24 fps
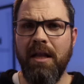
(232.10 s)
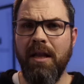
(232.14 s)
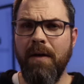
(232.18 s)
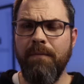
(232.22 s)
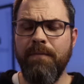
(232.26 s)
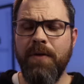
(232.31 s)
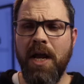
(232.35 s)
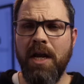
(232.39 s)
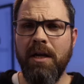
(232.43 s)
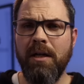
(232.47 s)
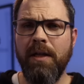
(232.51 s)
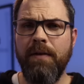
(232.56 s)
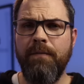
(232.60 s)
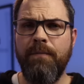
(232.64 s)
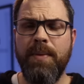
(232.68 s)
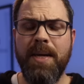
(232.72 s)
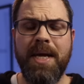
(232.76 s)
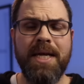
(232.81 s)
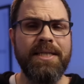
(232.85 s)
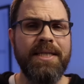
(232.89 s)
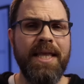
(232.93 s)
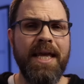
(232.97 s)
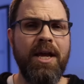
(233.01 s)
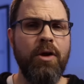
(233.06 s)
I love Nanoleaf
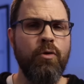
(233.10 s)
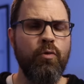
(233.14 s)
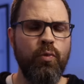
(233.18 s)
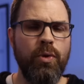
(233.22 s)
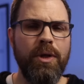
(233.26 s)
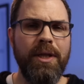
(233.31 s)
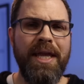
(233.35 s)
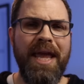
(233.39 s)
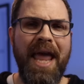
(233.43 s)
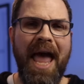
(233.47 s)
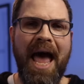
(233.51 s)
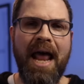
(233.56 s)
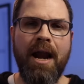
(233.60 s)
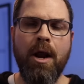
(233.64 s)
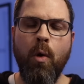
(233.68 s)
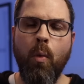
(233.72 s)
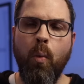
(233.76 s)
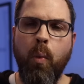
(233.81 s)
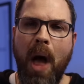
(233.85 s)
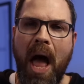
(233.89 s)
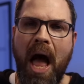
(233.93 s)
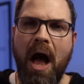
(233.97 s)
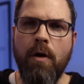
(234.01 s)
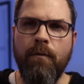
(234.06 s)
because they can really add a
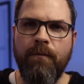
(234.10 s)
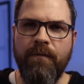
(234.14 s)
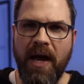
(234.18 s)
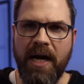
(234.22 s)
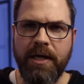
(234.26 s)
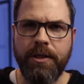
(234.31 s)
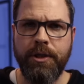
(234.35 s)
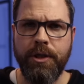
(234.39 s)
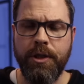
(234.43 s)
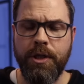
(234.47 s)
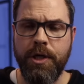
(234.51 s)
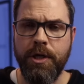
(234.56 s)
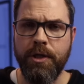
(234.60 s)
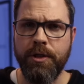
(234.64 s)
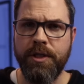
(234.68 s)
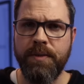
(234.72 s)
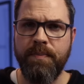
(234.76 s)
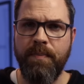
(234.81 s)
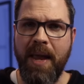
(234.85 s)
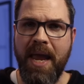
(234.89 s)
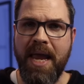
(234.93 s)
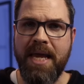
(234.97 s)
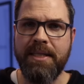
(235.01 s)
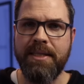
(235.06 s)
wow factor to your
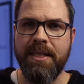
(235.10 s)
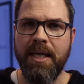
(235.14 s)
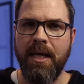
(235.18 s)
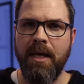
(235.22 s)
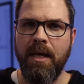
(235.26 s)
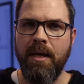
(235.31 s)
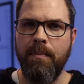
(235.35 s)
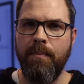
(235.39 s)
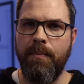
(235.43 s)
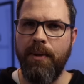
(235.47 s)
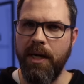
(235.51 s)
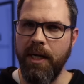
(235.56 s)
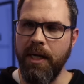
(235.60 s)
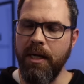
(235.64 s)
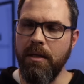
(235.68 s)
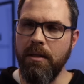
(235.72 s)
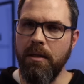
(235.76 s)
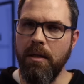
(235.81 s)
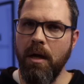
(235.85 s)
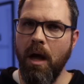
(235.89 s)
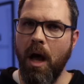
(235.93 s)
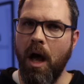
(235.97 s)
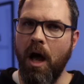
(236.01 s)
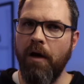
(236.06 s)
space, but it can
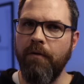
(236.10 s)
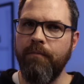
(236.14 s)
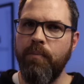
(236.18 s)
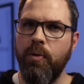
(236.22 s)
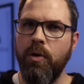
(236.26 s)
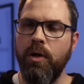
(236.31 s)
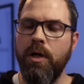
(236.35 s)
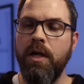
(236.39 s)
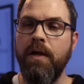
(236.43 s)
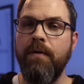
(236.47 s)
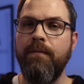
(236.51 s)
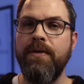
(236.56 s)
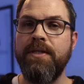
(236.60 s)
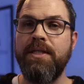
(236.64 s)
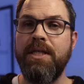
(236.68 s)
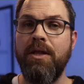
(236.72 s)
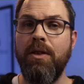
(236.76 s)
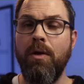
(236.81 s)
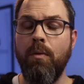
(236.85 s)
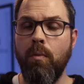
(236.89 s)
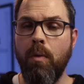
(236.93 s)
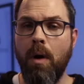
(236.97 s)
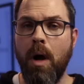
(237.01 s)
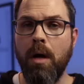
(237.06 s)
look off-putting if it's in
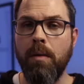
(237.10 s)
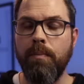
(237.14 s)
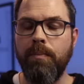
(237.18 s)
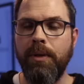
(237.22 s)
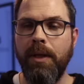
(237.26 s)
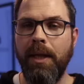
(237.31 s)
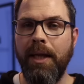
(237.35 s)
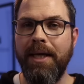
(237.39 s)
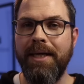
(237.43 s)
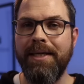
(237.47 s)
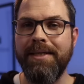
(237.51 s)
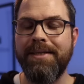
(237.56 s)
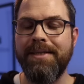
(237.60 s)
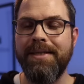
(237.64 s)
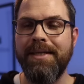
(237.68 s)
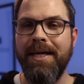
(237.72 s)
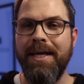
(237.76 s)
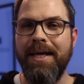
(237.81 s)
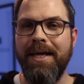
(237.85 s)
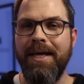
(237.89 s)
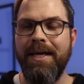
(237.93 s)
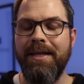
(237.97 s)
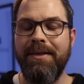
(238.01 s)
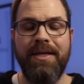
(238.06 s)
the wrong place.
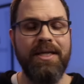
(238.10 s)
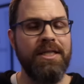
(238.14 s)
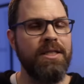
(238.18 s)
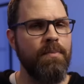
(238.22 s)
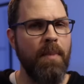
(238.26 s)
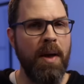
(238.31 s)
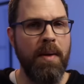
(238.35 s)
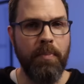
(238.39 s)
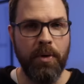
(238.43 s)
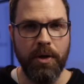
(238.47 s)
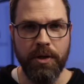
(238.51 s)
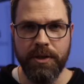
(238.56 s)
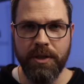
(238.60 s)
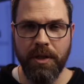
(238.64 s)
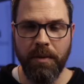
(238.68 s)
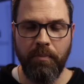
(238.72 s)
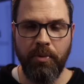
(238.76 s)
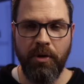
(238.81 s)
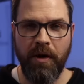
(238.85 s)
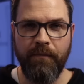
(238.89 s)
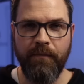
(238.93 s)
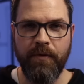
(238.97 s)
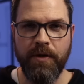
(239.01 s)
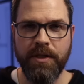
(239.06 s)
This is my personal
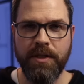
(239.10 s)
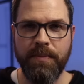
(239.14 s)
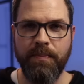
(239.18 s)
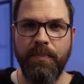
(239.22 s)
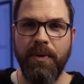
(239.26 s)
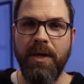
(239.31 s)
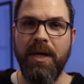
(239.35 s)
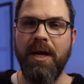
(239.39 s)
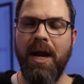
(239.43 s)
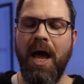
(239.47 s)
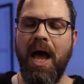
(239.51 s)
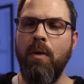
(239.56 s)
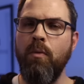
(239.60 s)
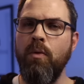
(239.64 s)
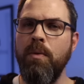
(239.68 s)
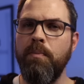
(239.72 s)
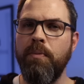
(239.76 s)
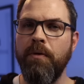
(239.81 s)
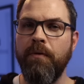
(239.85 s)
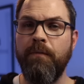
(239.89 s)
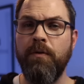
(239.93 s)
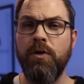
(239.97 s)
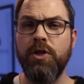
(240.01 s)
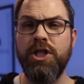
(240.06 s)
preference, but I wouldn't
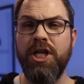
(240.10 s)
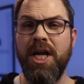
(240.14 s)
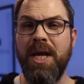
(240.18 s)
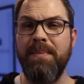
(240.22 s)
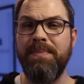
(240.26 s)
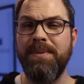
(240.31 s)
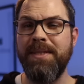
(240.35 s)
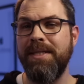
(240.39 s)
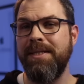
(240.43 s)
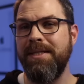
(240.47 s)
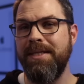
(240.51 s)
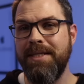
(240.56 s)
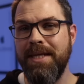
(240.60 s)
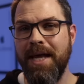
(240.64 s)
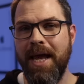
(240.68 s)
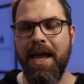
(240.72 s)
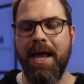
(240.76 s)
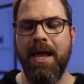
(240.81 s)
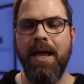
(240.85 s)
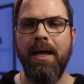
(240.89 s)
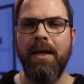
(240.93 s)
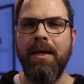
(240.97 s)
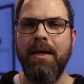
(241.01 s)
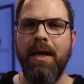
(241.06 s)
prefer shapes in,
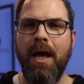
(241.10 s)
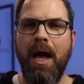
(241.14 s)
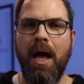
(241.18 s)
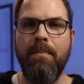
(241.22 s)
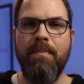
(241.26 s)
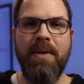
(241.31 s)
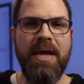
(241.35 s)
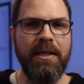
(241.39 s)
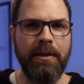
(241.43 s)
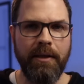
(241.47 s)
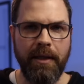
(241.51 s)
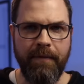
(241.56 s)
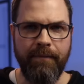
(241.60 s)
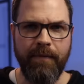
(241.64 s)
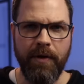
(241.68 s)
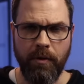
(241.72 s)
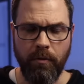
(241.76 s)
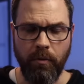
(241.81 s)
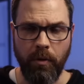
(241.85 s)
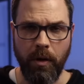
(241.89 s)
say, a main living